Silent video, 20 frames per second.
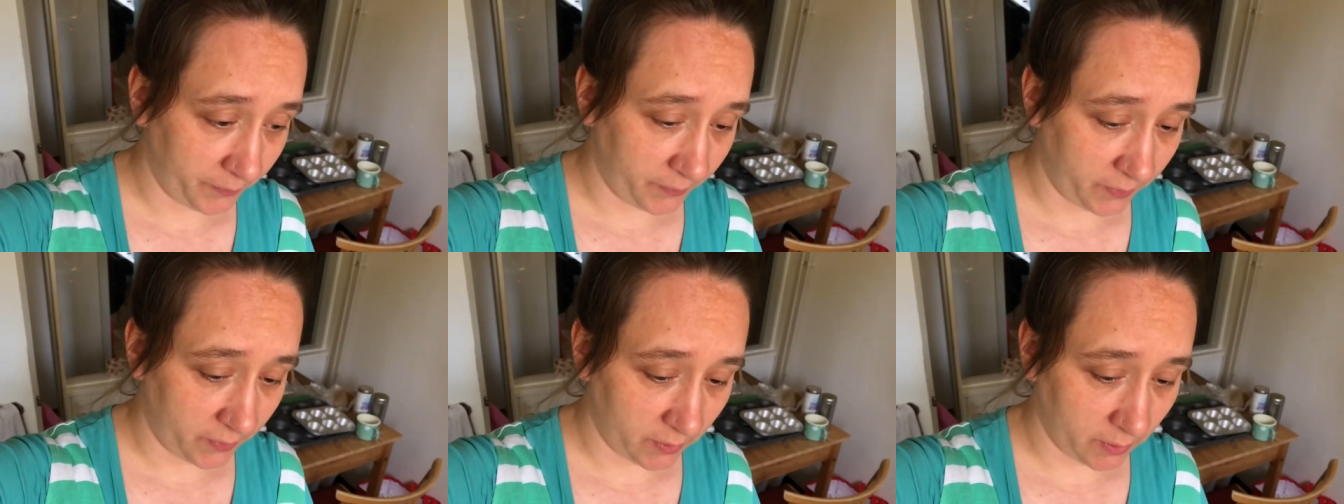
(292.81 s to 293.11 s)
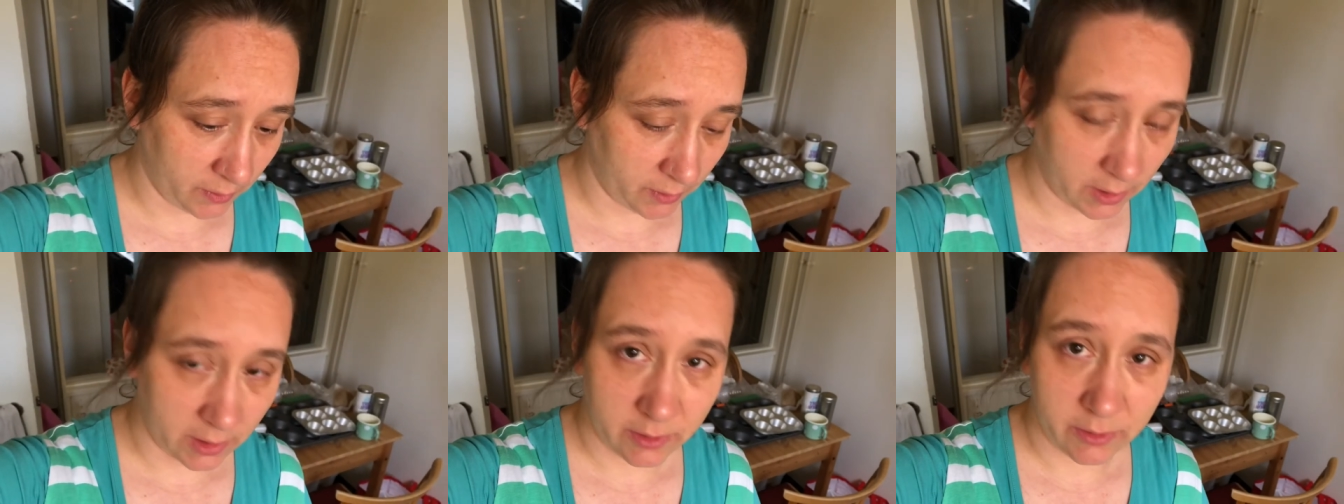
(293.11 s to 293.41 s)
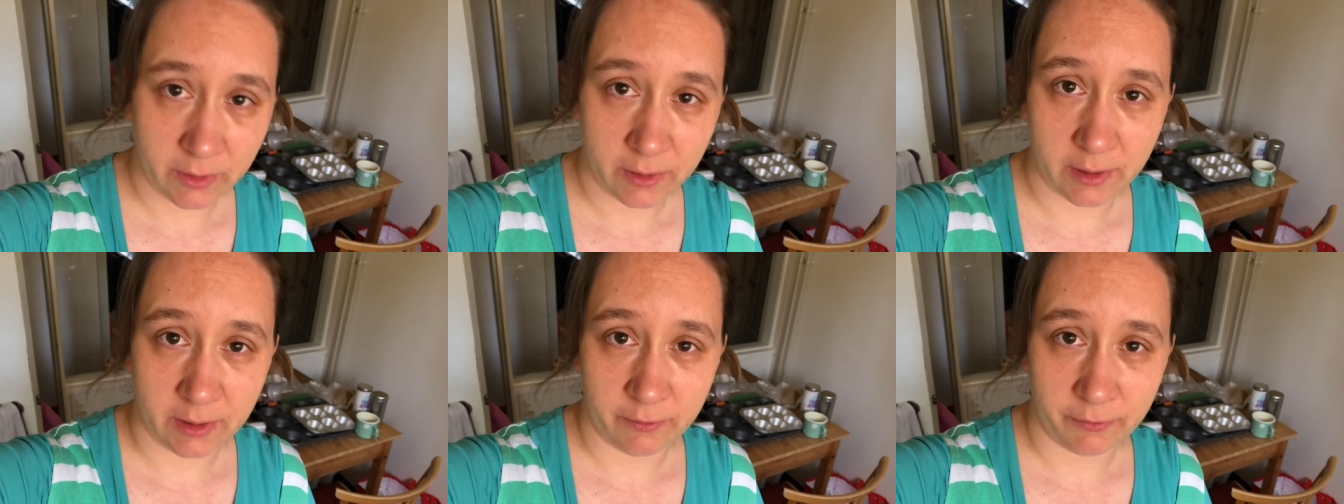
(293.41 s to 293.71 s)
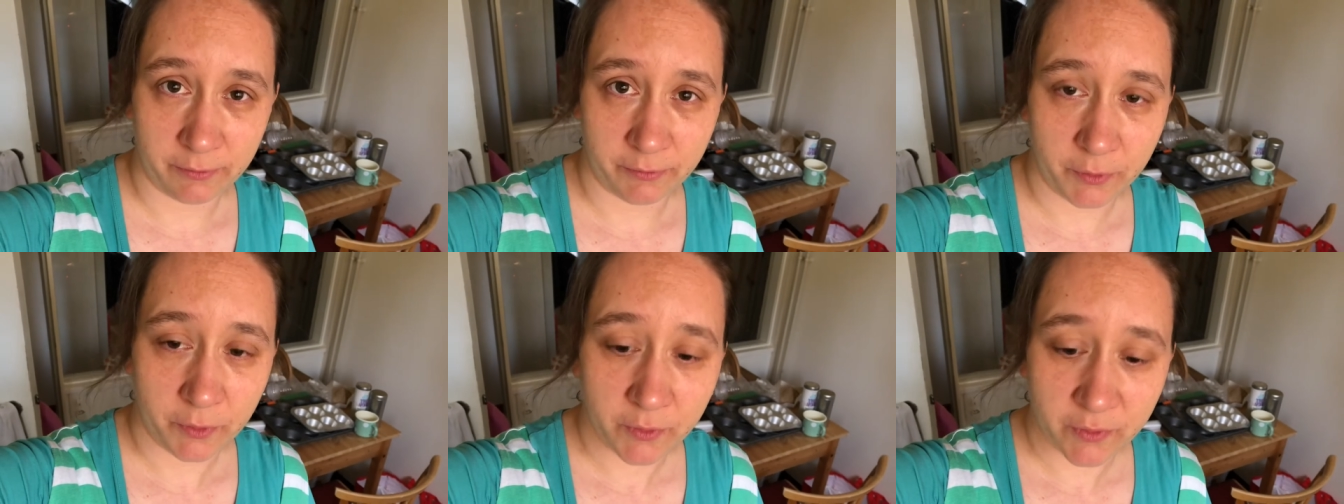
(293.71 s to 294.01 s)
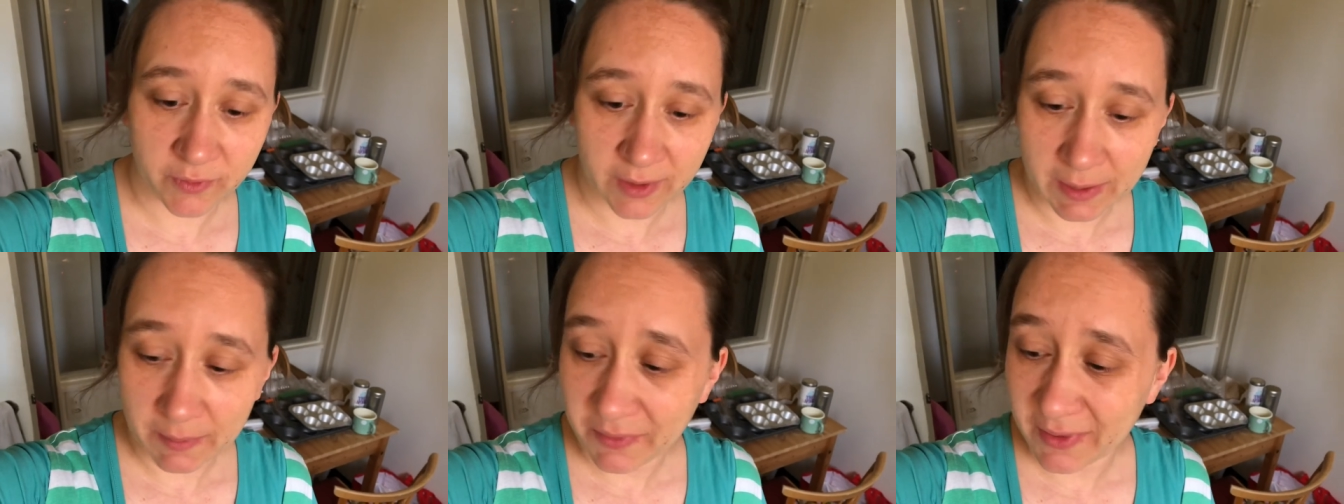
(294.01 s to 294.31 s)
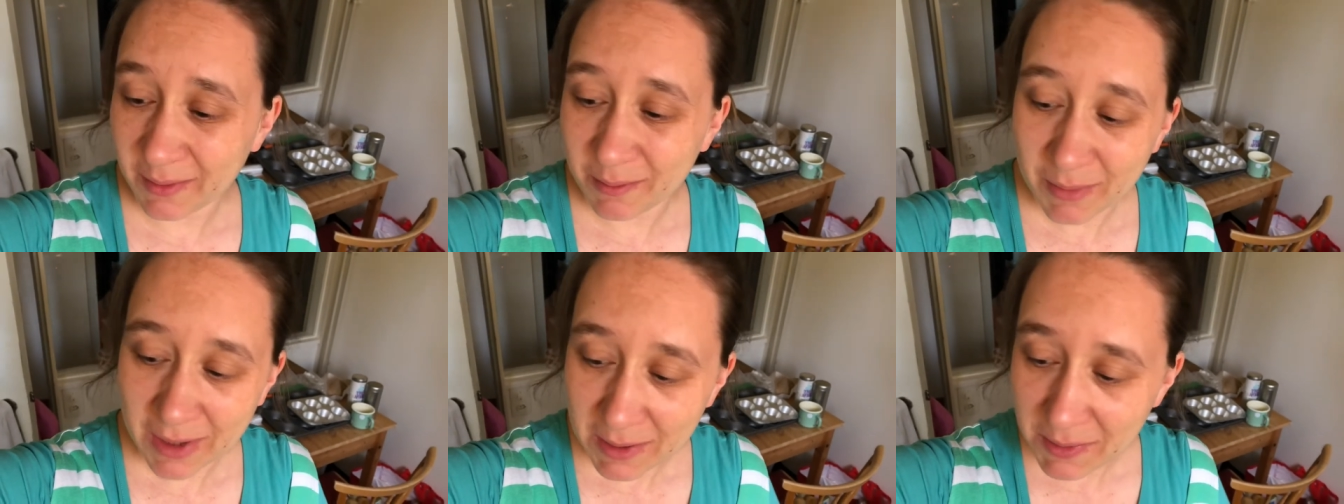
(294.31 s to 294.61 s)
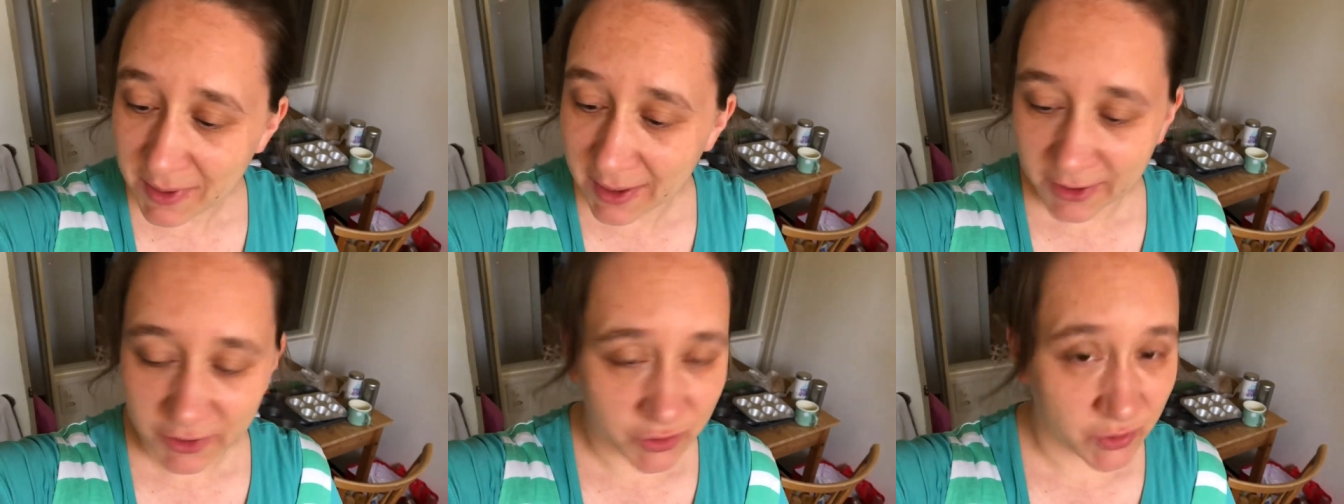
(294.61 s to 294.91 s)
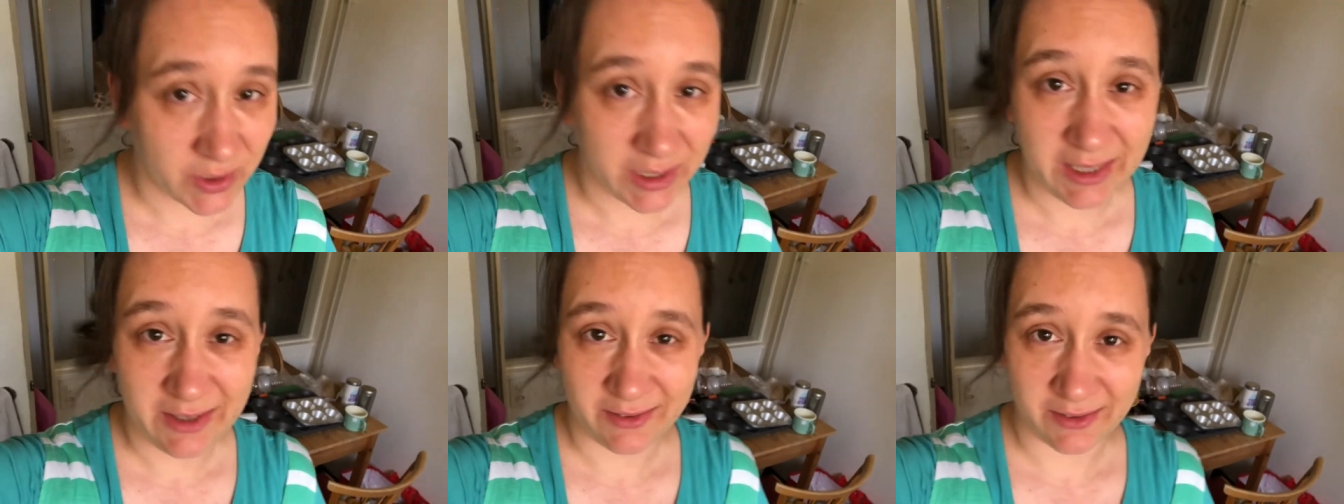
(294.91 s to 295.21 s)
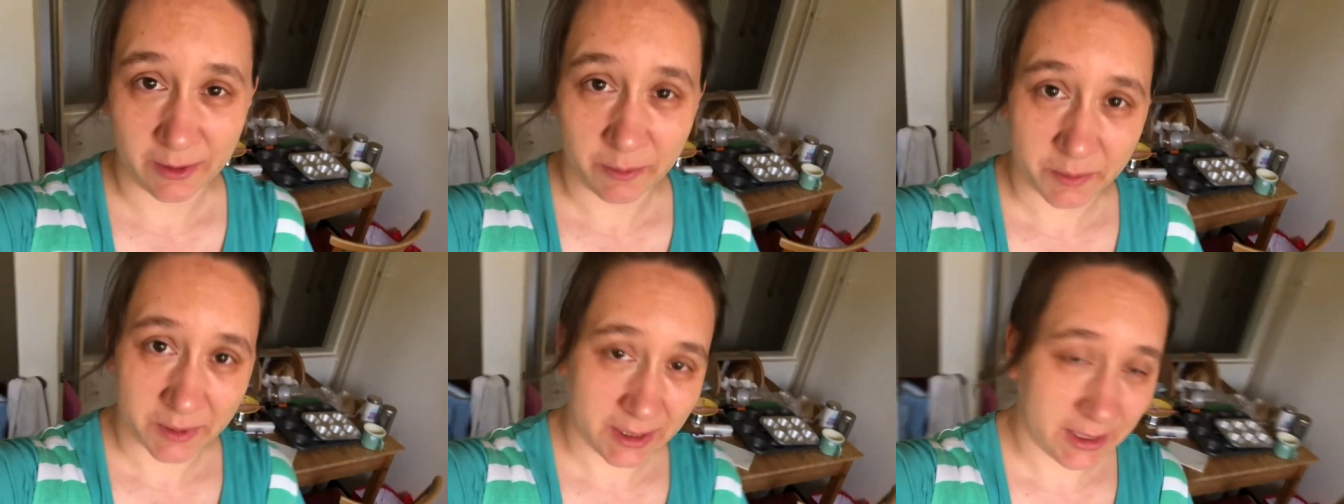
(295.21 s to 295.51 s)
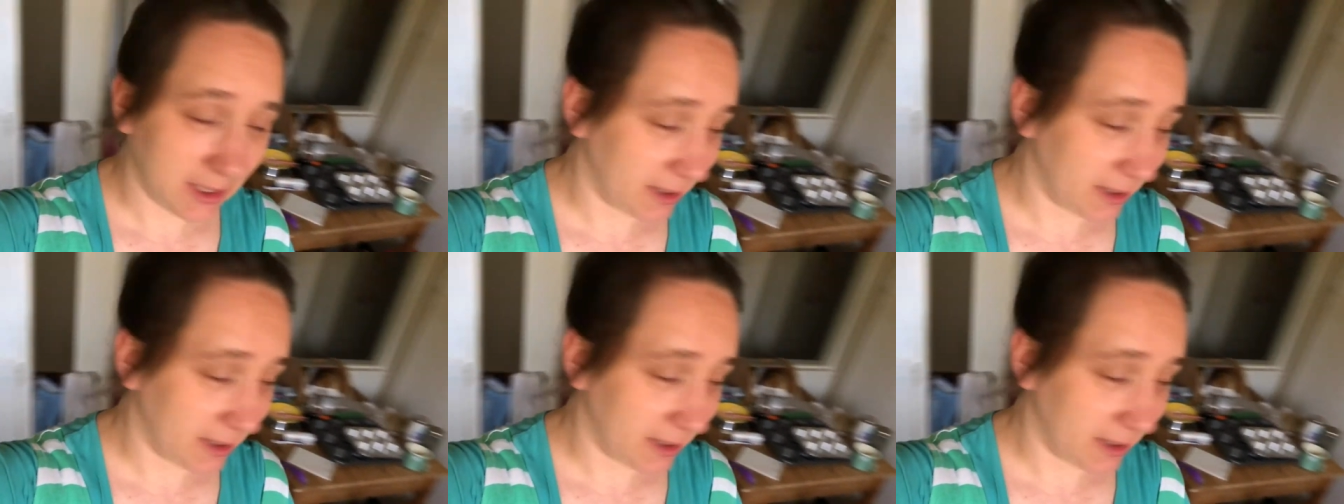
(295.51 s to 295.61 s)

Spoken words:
So I did in a few steps, and maybe I should eat something